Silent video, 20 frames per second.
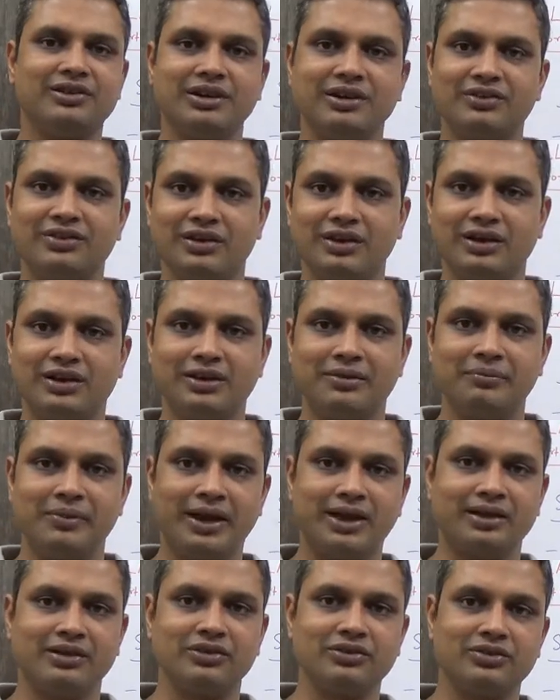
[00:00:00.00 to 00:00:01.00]
in certain
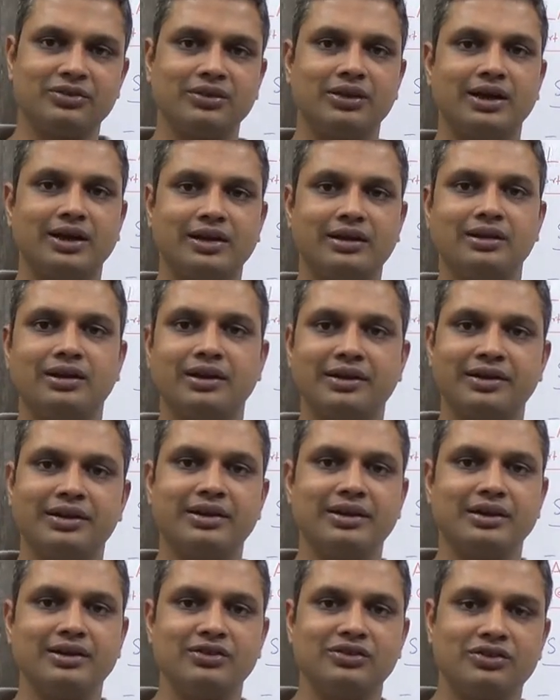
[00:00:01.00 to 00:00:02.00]
manner so that the
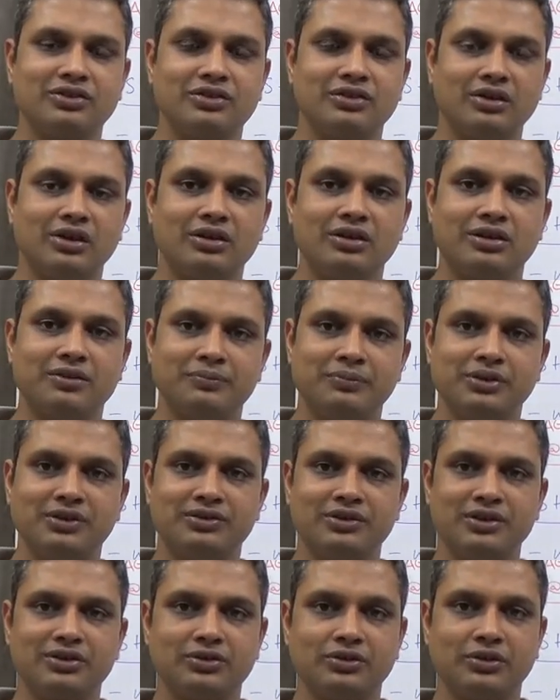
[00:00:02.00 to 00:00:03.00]
returns on the
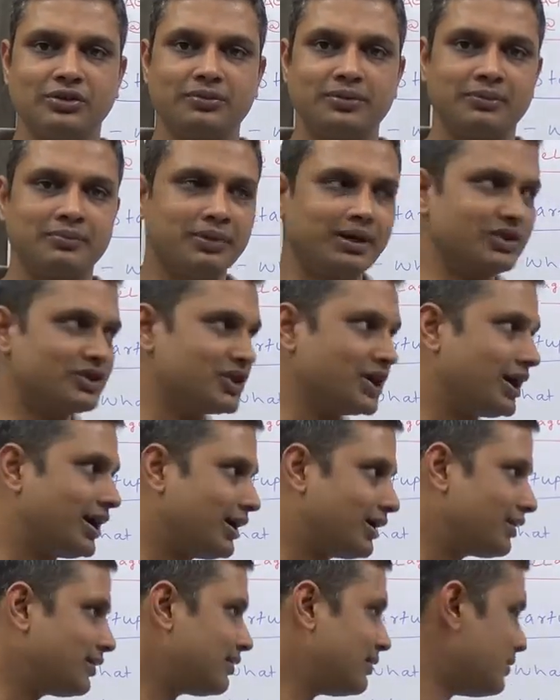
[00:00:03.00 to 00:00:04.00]
business would be much
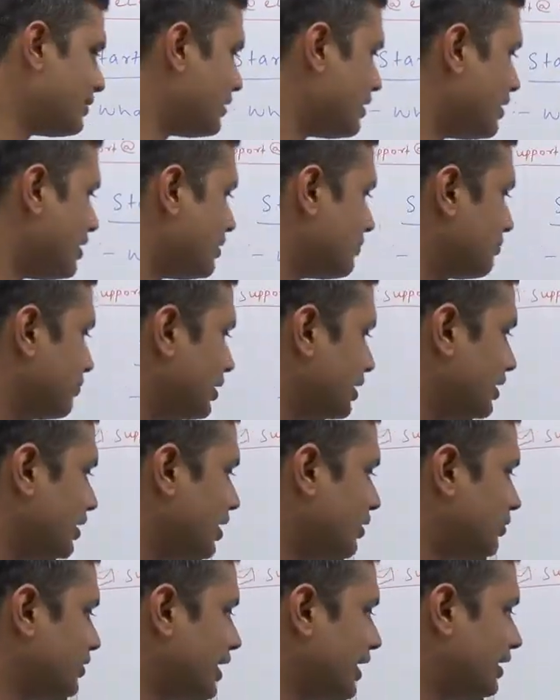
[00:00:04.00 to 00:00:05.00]
higher. But
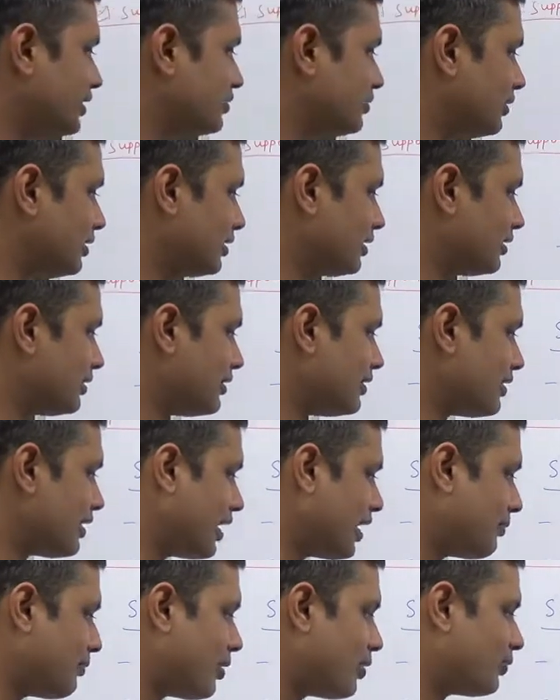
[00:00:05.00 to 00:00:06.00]
now the actual
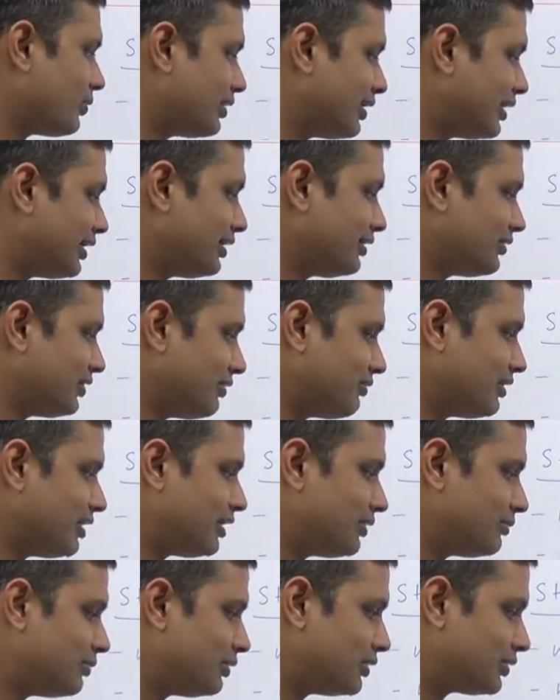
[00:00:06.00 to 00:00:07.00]
amount that is
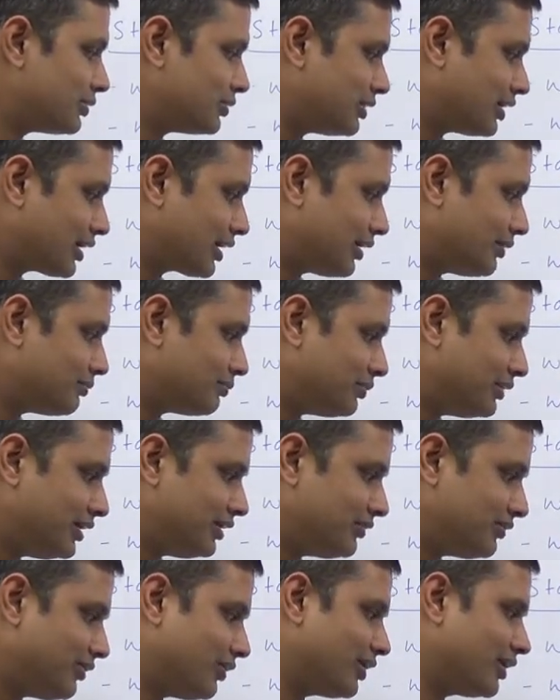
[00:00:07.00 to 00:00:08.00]
available to the company
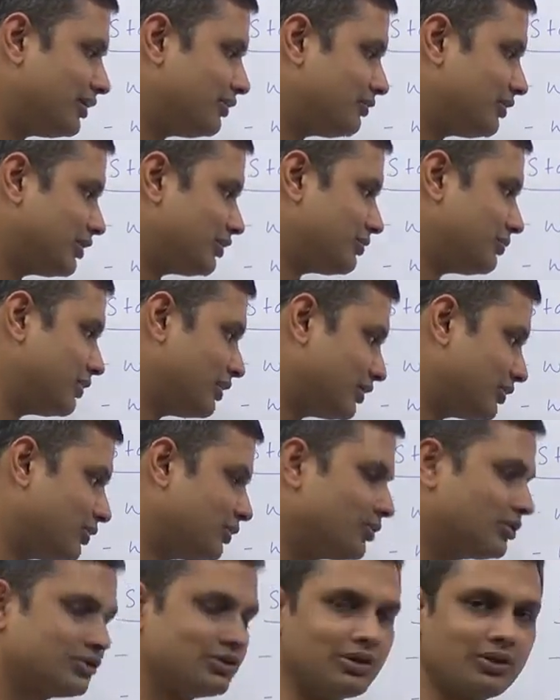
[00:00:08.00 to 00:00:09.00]
for investment
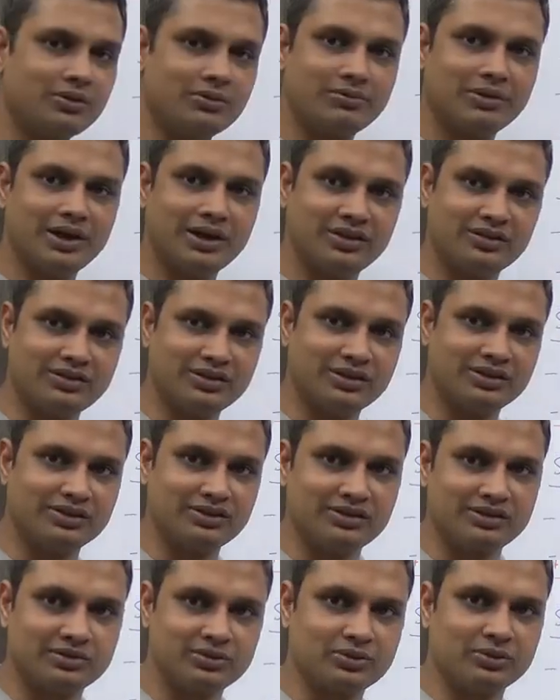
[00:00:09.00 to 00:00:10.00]
goes down by
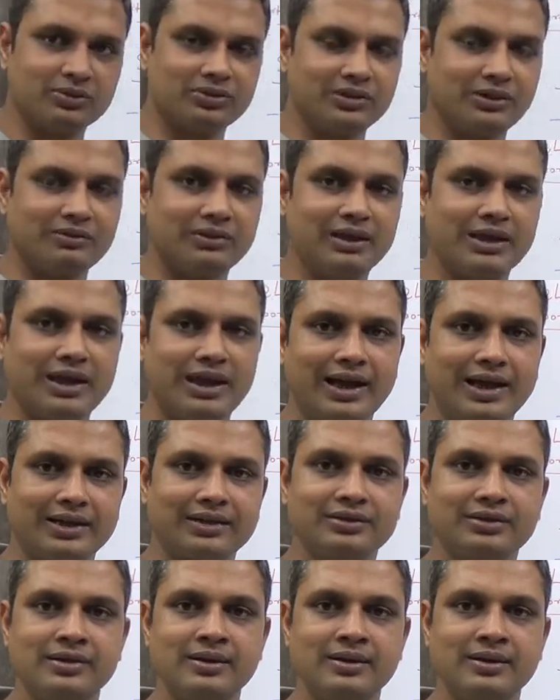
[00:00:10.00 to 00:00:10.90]
6 to 7 lakh.